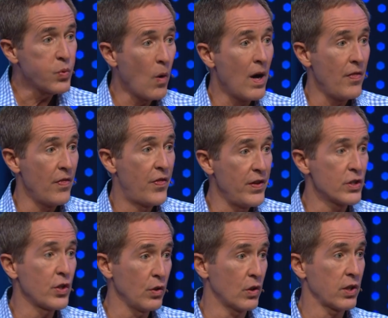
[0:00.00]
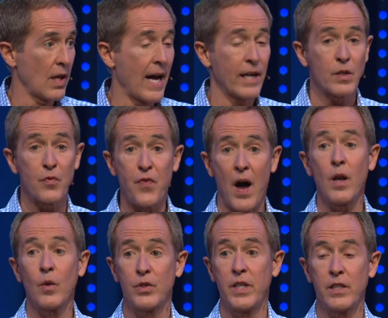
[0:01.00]
what this looks like to
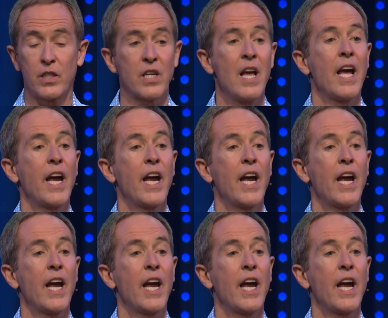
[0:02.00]
follow Jesus.